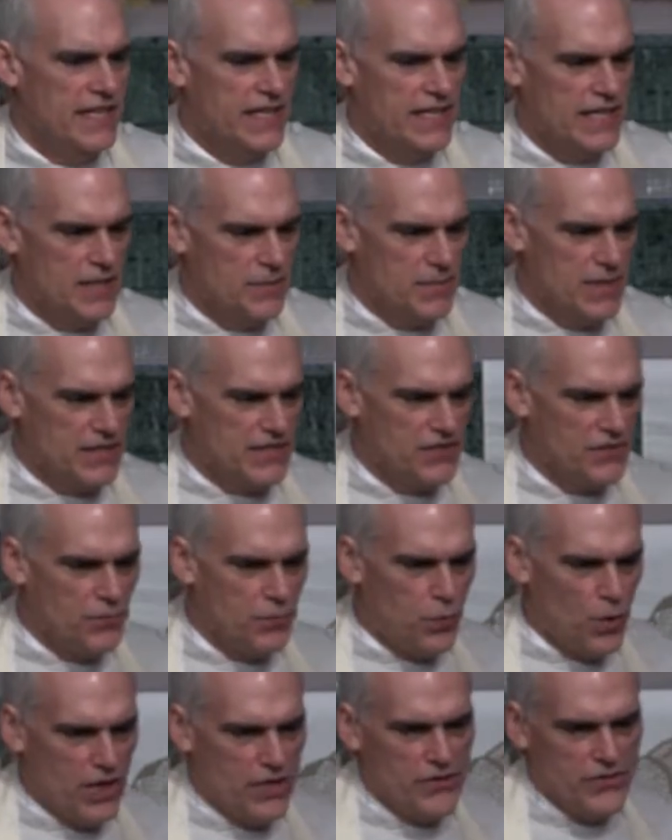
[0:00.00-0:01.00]
in the midst
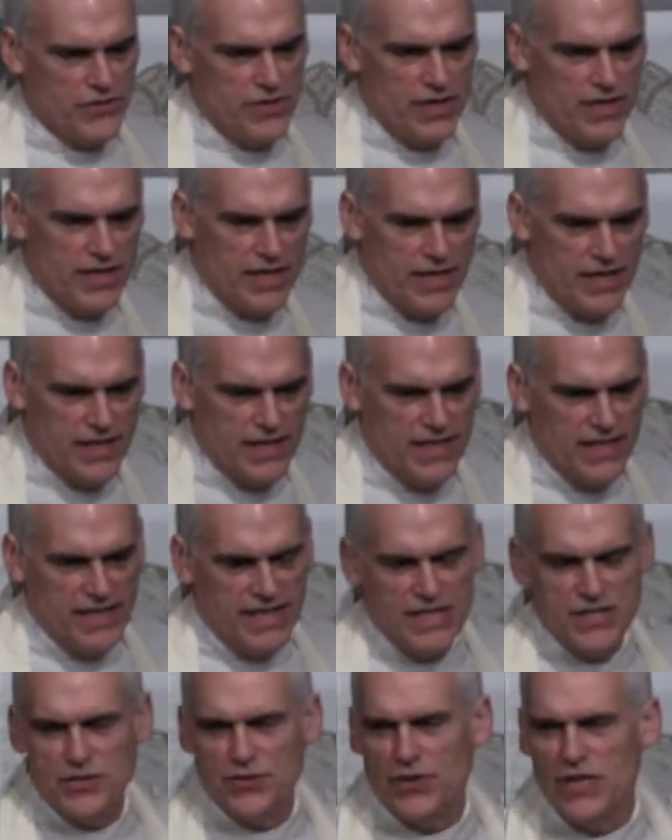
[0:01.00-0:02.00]
of wondering uh,
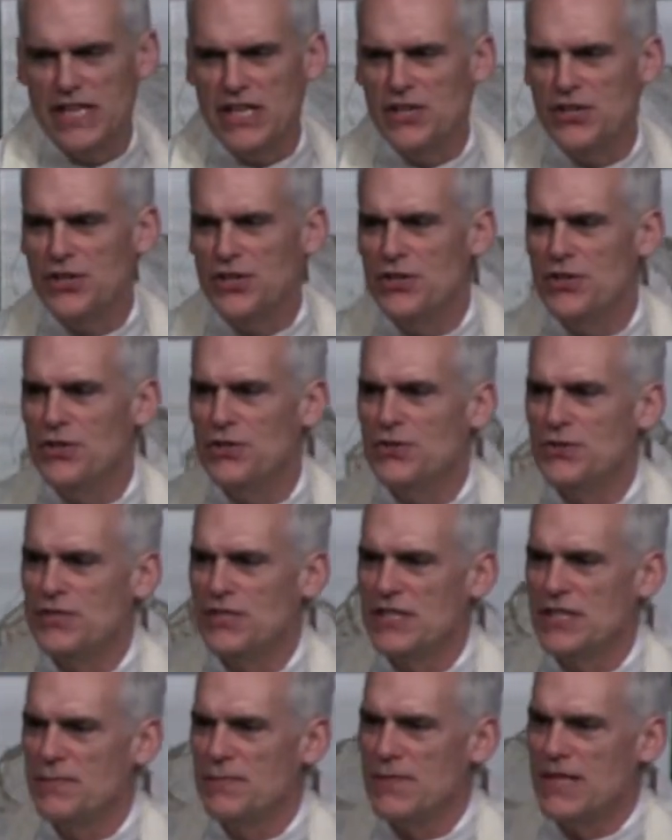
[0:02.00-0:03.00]
is there any good
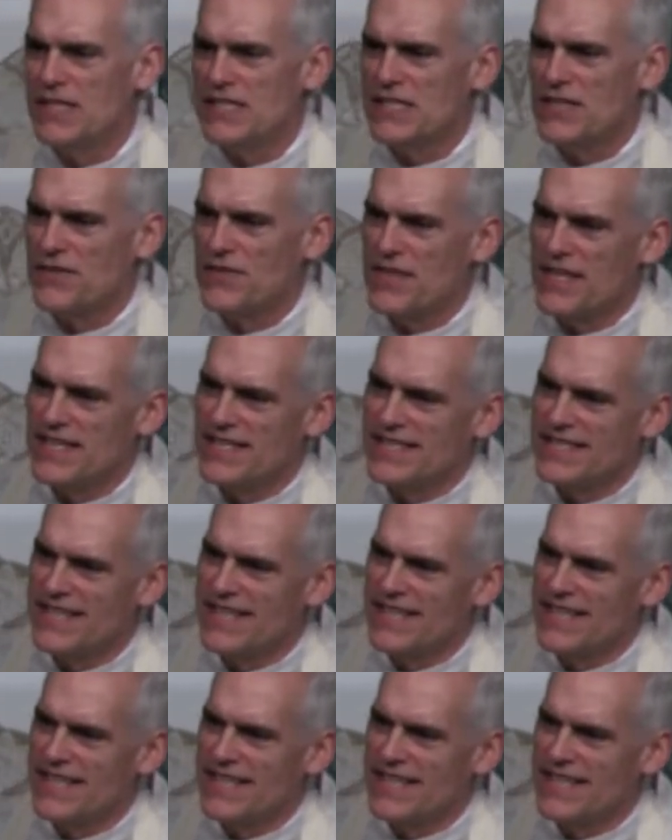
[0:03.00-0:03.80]
news in the midst of this?